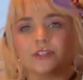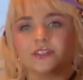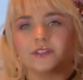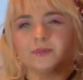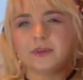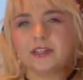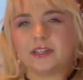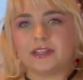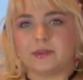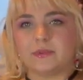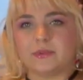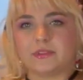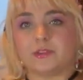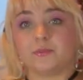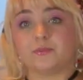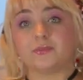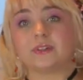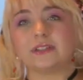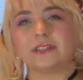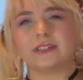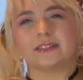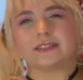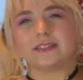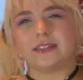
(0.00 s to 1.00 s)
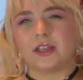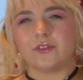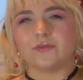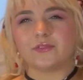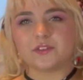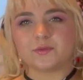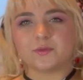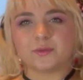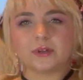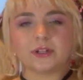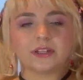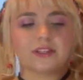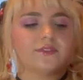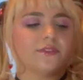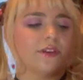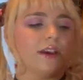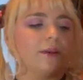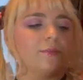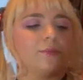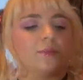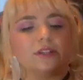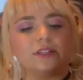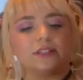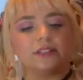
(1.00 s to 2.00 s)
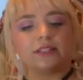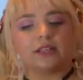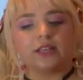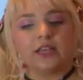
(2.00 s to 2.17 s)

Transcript: money, but the print itself was pretty vibrant.